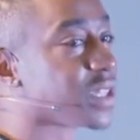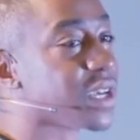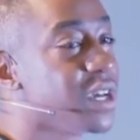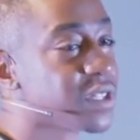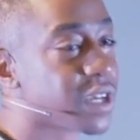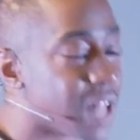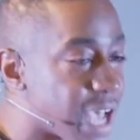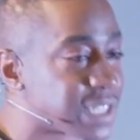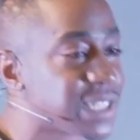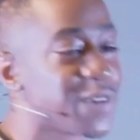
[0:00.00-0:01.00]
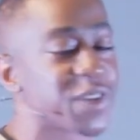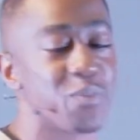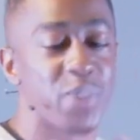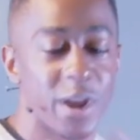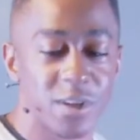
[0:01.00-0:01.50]
the glasses of
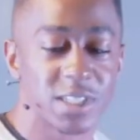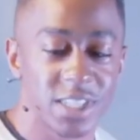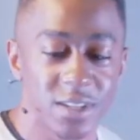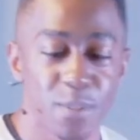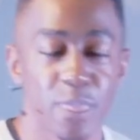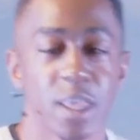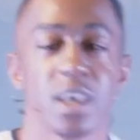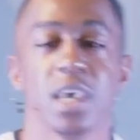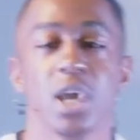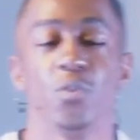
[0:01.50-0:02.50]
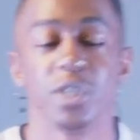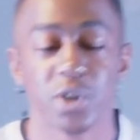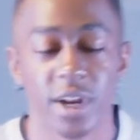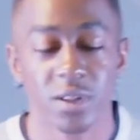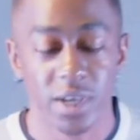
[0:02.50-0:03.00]
comparison, and we
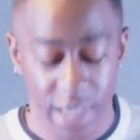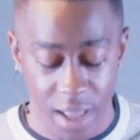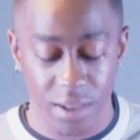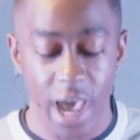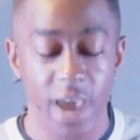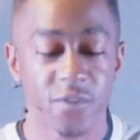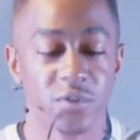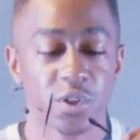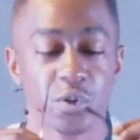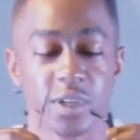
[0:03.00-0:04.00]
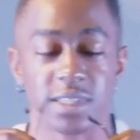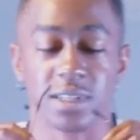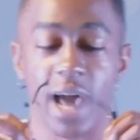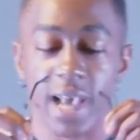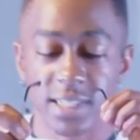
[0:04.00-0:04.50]
try to look at life through these
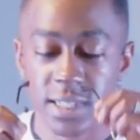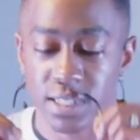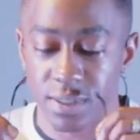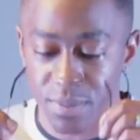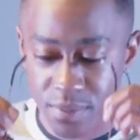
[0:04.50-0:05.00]
glasses.